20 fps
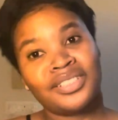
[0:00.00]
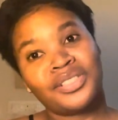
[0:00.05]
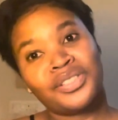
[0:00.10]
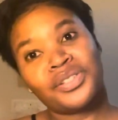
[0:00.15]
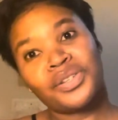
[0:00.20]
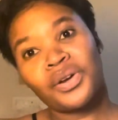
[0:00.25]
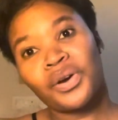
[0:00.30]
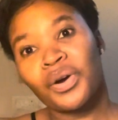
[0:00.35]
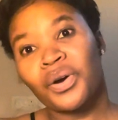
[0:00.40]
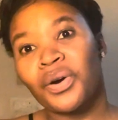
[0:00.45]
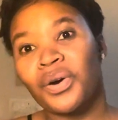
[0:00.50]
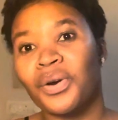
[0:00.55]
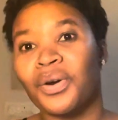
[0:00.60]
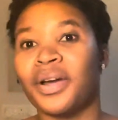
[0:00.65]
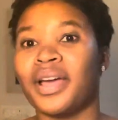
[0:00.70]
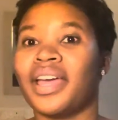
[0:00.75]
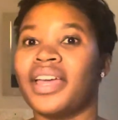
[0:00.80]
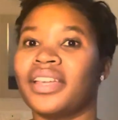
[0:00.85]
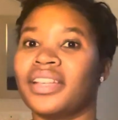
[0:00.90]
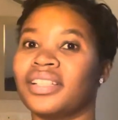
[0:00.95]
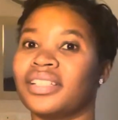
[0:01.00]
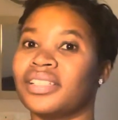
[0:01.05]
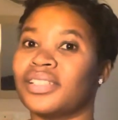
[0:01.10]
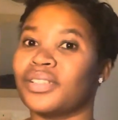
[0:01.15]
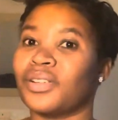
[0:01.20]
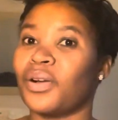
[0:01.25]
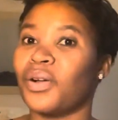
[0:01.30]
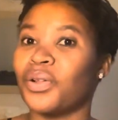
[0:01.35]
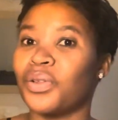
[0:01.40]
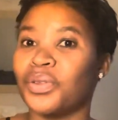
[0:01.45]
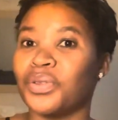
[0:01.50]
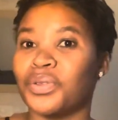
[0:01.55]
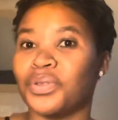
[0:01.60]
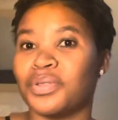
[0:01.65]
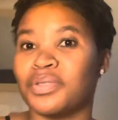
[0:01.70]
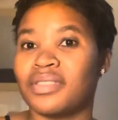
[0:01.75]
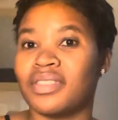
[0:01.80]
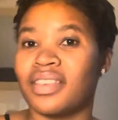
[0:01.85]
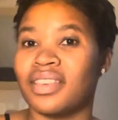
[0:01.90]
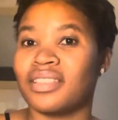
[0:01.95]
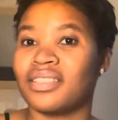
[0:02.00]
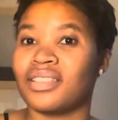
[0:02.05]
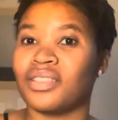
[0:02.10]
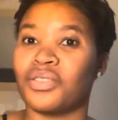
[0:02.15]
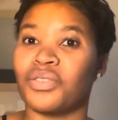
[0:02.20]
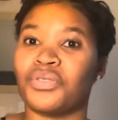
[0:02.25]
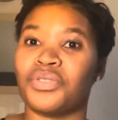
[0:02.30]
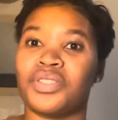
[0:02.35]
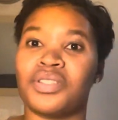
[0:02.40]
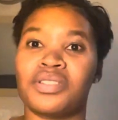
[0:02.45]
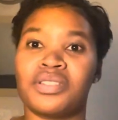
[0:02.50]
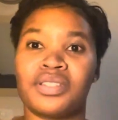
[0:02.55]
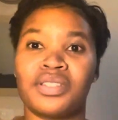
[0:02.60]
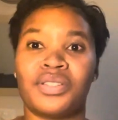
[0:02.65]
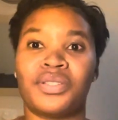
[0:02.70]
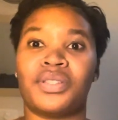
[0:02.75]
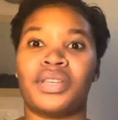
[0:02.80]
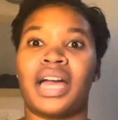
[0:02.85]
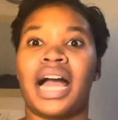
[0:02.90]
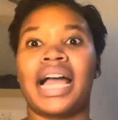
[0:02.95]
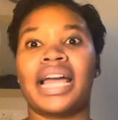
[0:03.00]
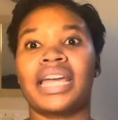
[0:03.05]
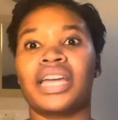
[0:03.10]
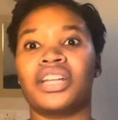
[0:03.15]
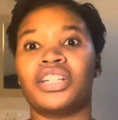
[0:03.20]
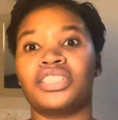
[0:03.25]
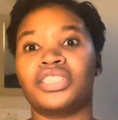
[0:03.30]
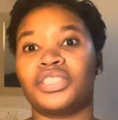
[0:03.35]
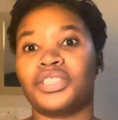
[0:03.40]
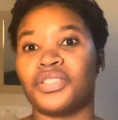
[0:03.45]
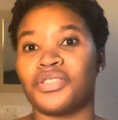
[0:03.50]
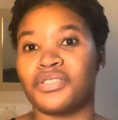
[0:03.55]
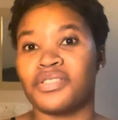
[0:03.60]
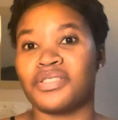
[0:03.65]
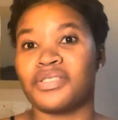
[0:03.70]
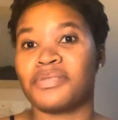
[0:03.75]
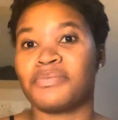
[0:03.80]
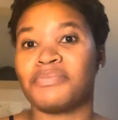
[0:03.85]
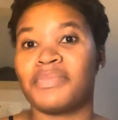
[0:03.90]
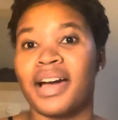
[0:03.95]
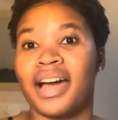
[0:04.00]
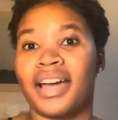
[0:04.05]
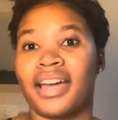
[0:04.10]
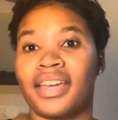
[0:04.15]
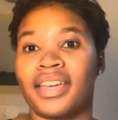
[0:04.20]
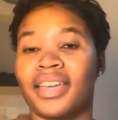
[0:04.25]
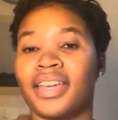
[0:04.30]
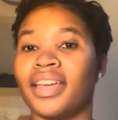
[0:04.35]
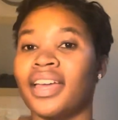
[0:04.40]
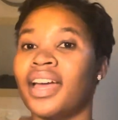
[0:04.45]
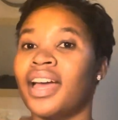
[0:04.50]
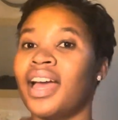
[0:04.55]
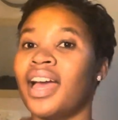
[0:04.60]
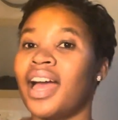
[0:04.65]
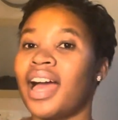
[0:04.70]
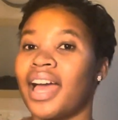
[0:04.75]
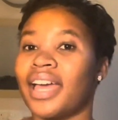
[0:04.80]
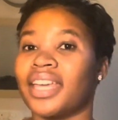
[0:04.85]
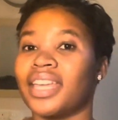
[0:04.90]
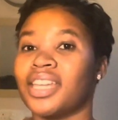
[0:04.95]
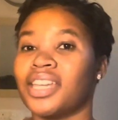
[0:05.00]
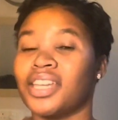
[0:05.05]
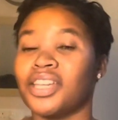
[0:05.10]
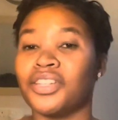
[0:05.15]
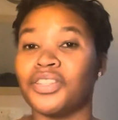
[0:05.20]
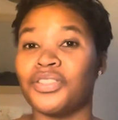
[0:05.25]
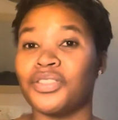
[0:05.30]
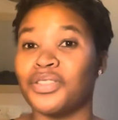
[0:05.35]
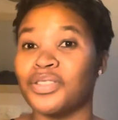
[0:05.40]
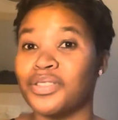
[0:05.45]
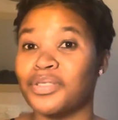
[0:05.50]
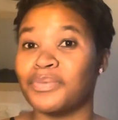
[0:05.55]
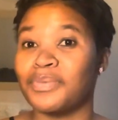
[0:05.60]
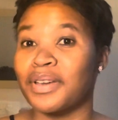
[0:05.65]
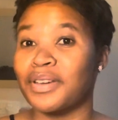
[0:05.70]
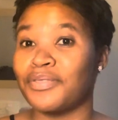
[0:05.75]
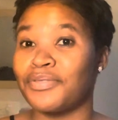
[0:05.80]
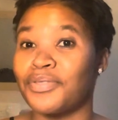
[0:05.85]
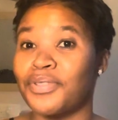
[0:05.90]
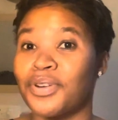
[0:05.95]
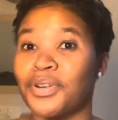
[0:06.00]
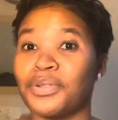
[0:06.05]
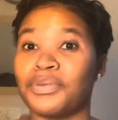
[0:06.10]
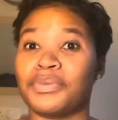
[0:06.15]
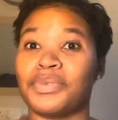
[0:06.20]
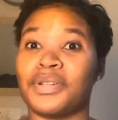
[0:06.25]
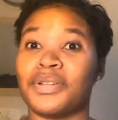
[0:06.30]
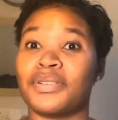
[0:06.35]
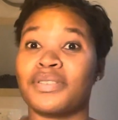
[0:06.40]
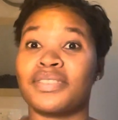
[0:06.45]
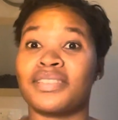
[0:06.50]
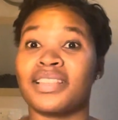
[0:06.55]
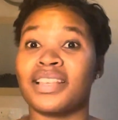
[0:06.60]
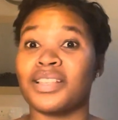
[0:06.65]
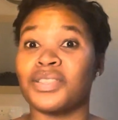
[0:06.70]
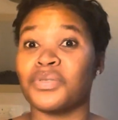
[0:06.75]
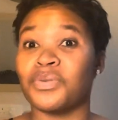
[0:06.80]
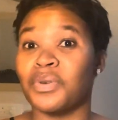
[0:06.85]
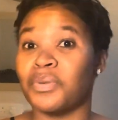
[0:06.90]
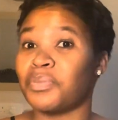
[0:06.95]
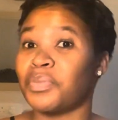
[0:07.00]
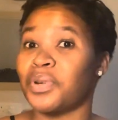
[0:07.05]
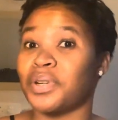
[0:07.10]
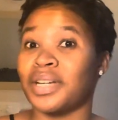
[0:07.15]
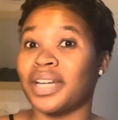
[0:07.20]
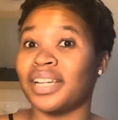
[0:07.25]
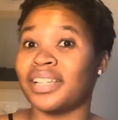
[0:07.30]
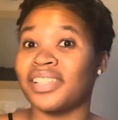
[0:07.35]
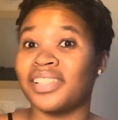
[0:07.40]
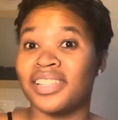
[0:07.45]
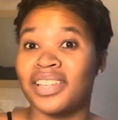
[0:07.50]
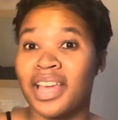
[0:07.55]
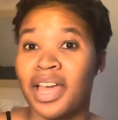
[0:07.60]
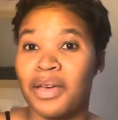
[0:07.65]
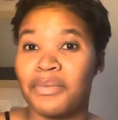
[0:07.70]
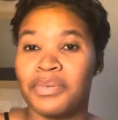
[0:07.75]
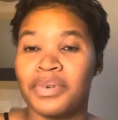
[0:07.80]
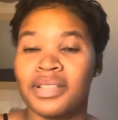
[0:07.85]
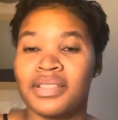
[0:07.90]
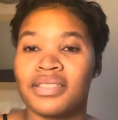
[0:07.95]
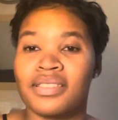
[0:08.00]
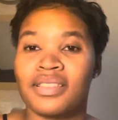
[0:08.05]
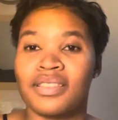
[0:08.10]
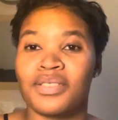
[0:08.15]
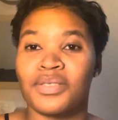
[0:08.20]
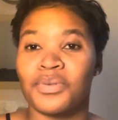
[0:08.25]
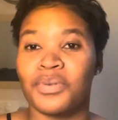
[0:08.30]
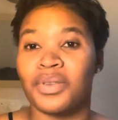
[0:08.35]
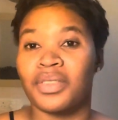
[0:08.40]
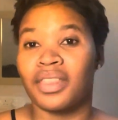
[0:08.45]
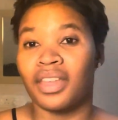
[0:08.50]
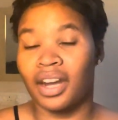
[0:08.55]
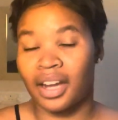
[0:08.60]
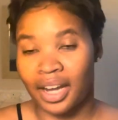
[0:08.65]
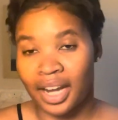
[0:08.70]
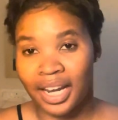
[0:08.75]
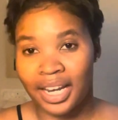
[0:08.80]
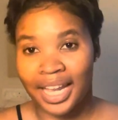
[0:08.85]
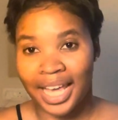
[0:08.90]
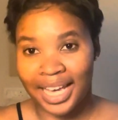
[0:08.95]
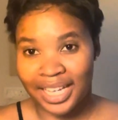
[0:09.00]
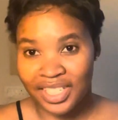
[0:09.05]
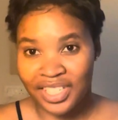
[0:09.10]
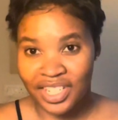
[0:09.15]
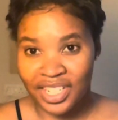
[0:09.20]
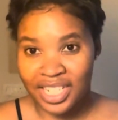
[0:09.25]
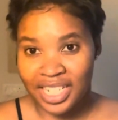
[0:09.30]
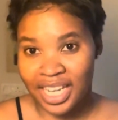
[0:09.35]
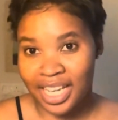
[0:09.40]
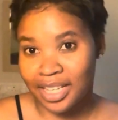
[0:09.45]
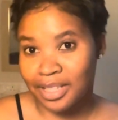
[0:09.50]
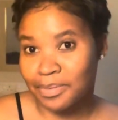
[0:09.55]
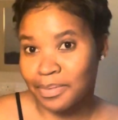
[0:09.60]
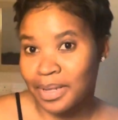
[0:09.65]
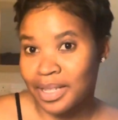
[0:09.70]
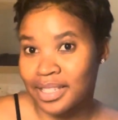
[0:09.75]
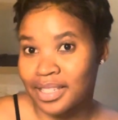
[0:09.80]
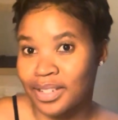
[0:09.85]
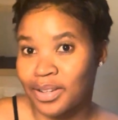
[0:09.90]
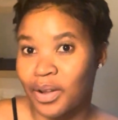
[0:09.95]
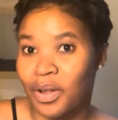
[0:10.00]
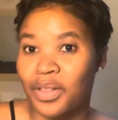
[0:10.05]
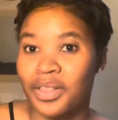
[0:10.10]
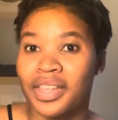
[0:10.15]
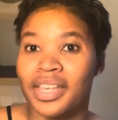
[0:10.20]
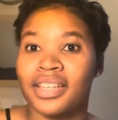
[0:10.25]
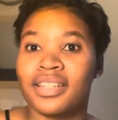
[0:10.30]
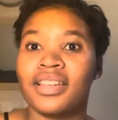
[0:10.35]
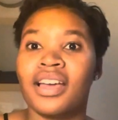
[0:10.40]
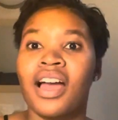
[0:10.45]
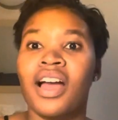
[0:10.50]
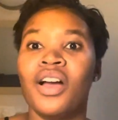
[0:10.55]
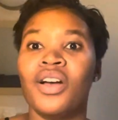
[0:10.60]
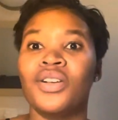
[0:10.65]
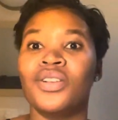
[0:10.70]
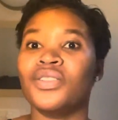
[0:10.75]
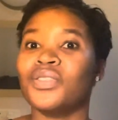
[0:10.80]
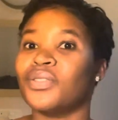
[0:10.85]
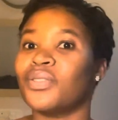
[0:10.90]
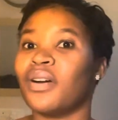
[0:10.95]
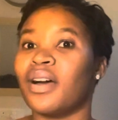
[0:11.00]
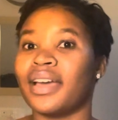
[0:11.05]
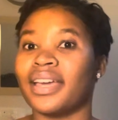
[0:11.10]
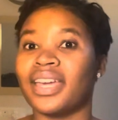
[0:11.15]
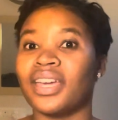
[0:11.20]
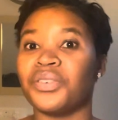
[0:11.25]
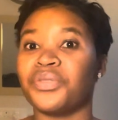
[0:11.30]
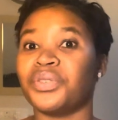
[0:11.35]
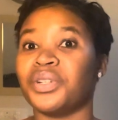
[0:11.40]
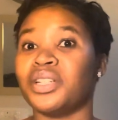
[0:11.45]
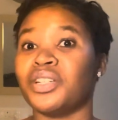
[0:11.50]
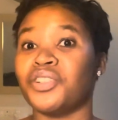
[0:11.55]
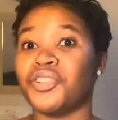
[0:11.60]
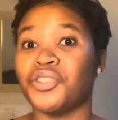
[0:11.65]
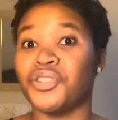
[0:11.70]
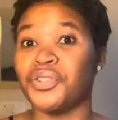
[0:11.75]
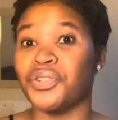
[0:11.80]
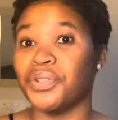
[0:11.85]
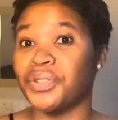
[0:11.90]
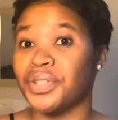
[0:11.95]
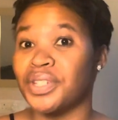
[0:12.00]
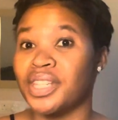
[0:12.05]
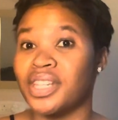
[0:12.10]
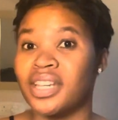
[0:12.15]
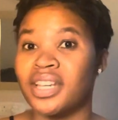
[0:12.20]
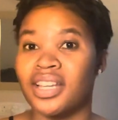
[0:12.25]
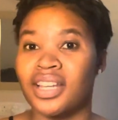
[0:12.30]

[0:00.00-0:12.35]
tour and all those things, and obviously I cannot use my phone because that's where production happens, that's where the real action takes place and all that. So I can really shoot